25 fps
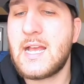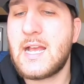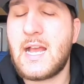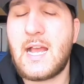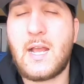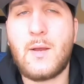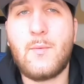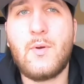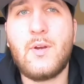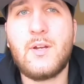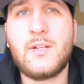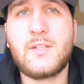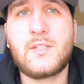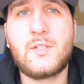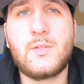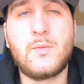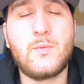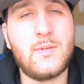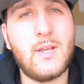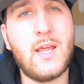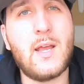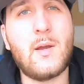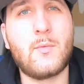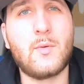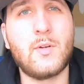I want to
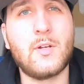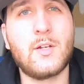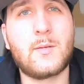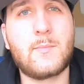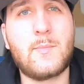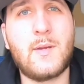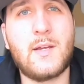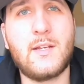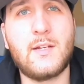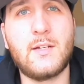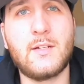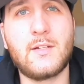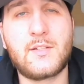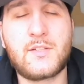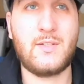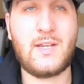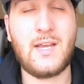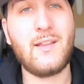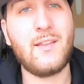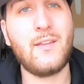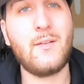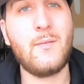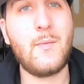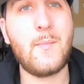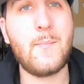network better. So
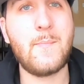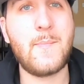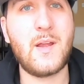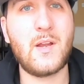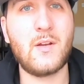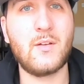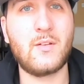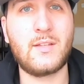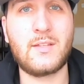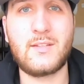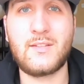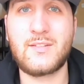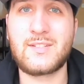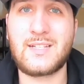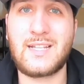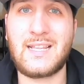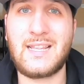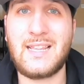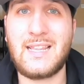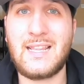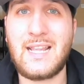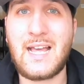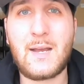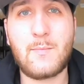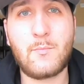now that I'm in Maryland, there's a
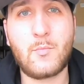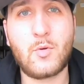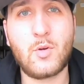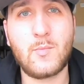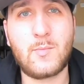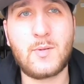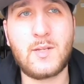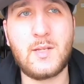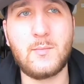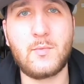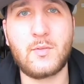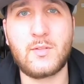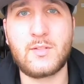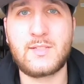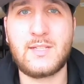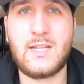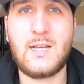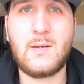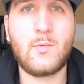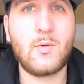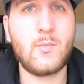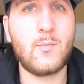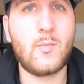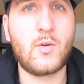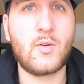lot more people, there's a lot
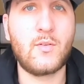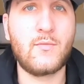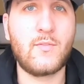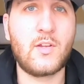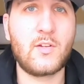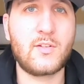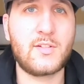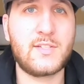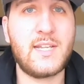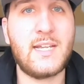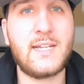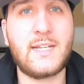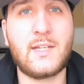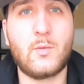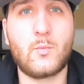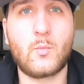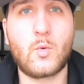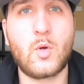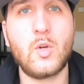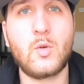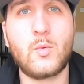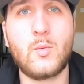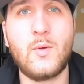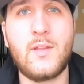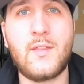more motovloggers that I can
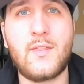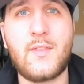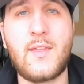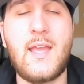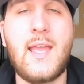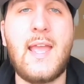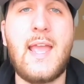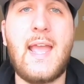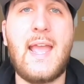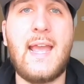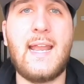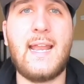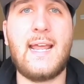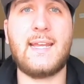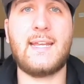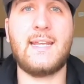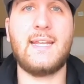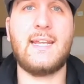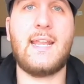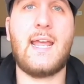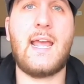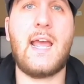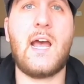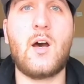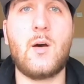work with and I
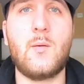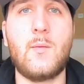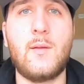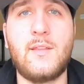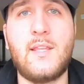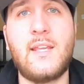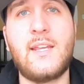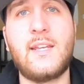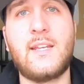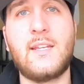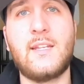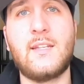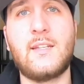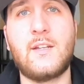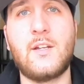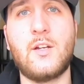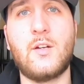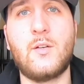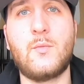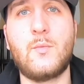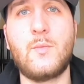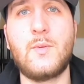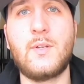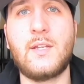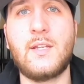can help, and they can, you
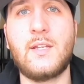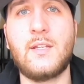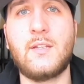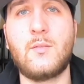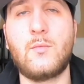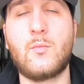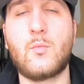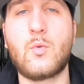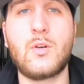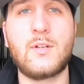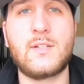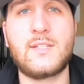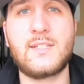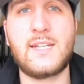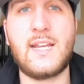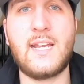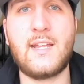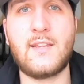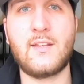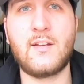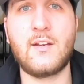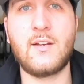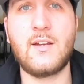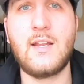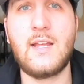know, we can work
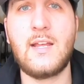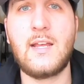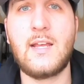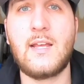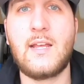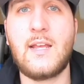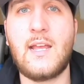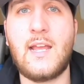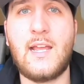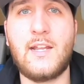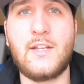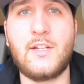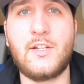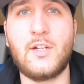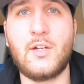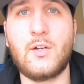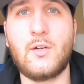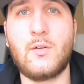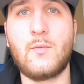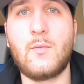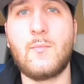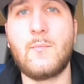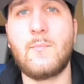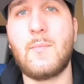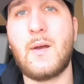together and, you
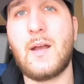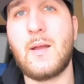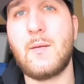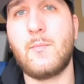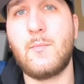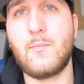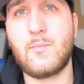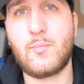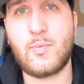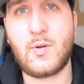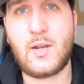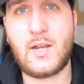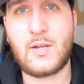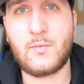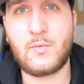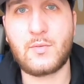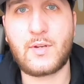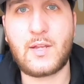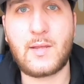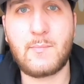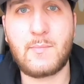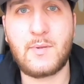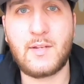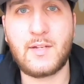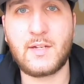know, my brand will
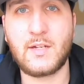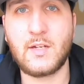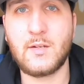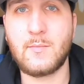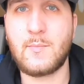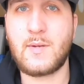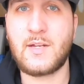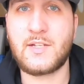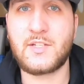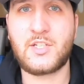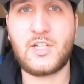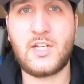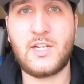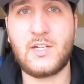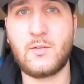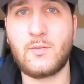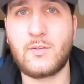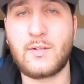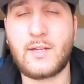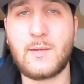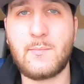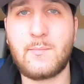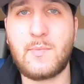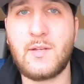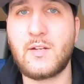get bigger, my channel will
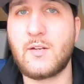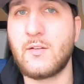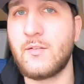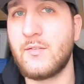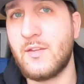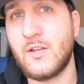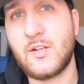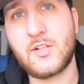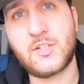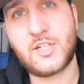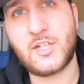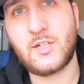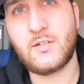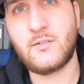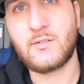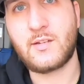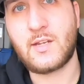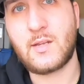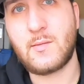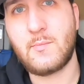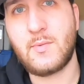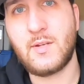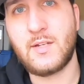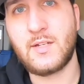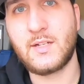get bigger, their channel will
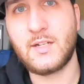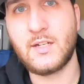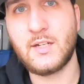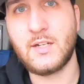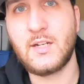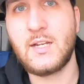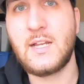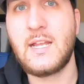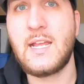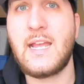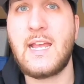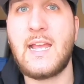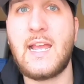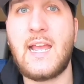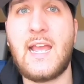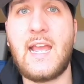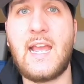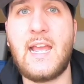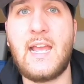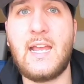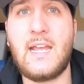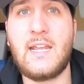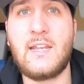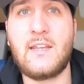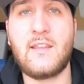get bigger,
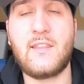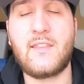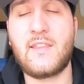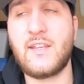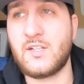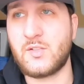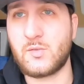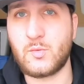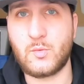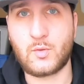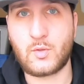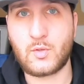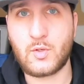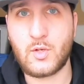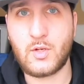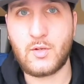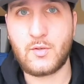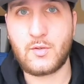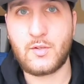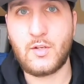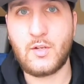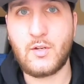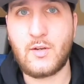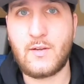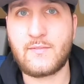and things will grow.
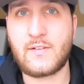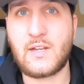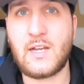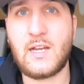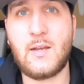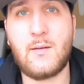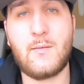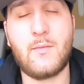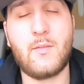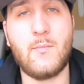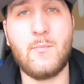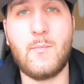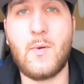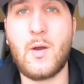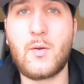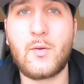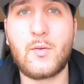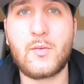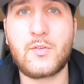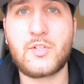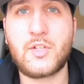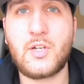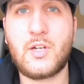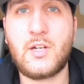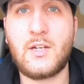You know, I've got the
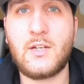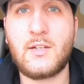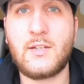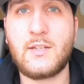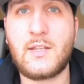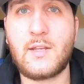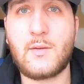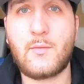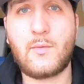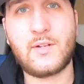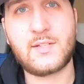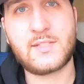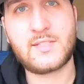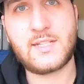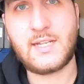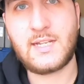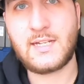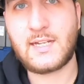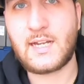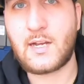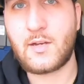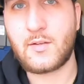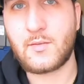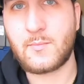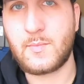Moto John that wants to hang
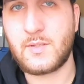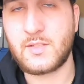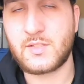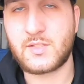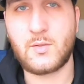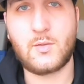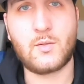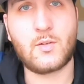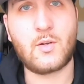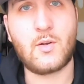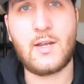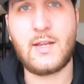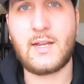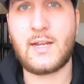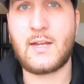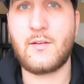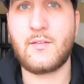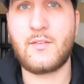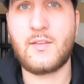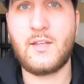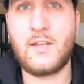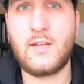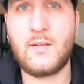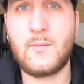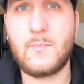out with me, so we'll go hang out
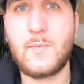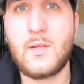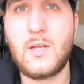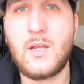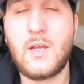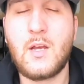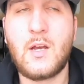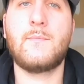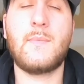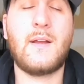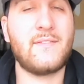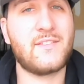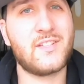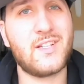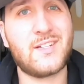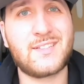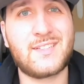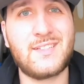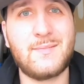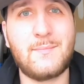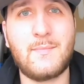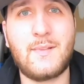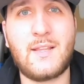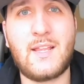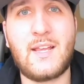with them. I've talked to
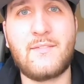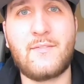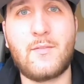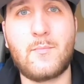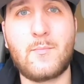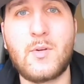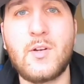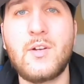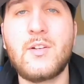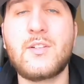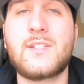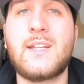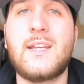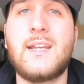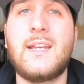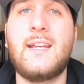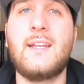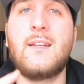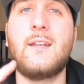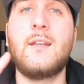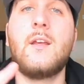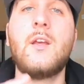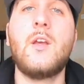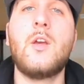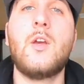Life of Birch
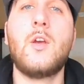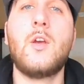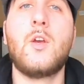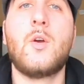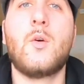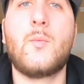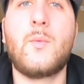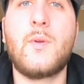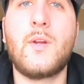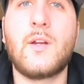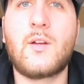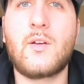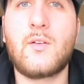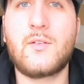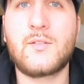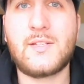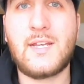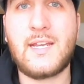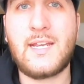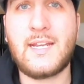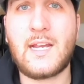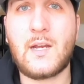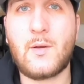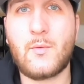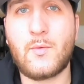and we are going to
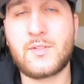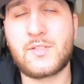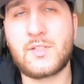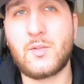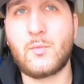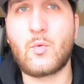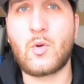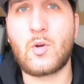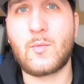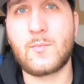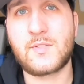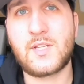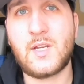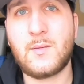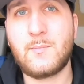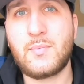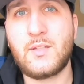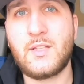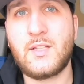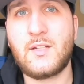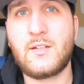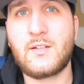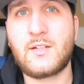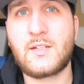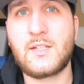hang out once it warms up a
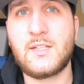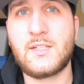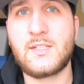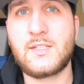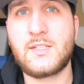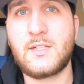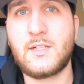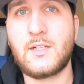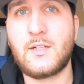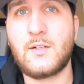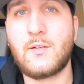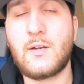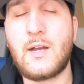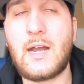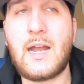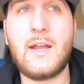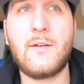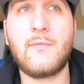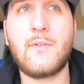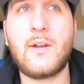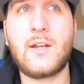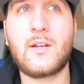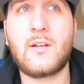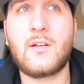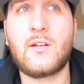little, because, you know, I
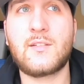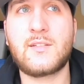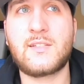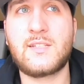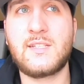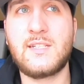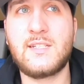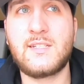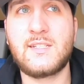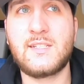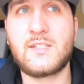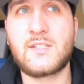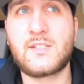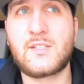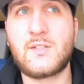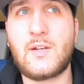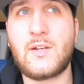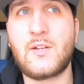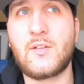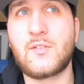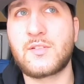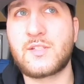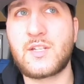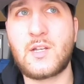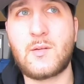ride all season, so I
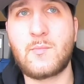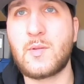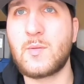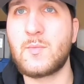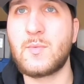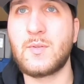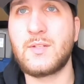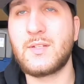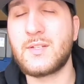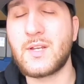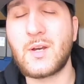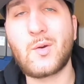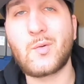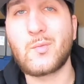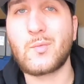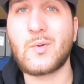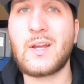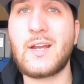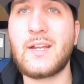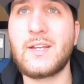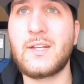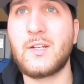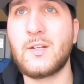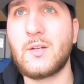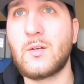know some people don't
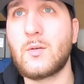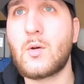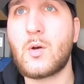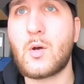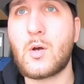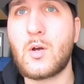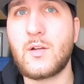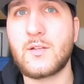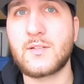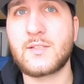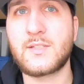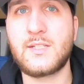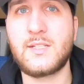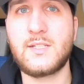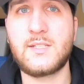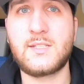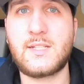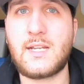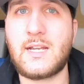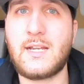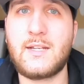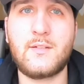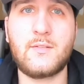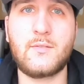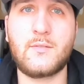ride, you know, all season.
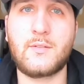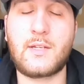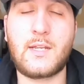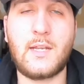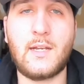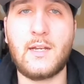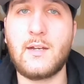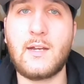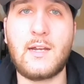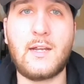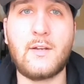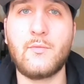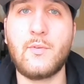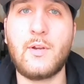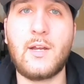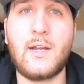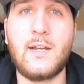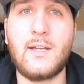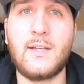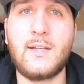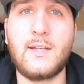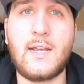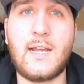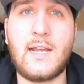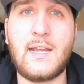I don't care, I
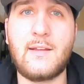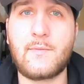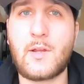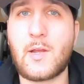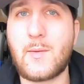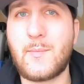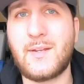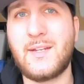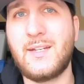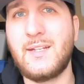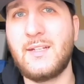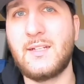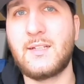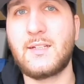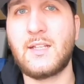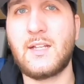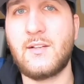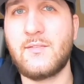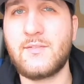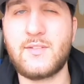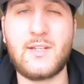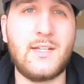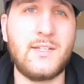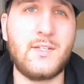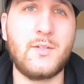ride, I've got my heated
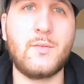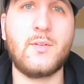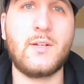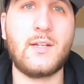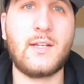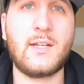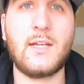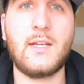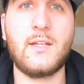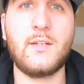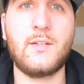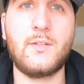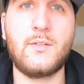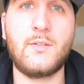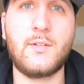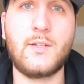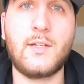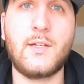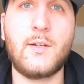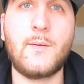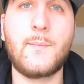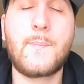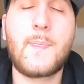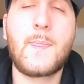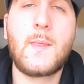gloves, I do what I gotta do, you
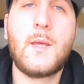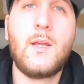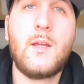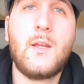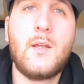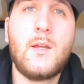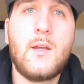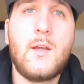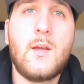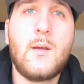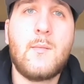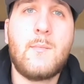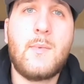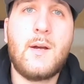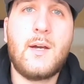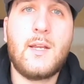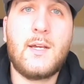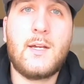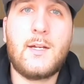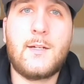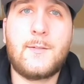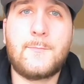know? But,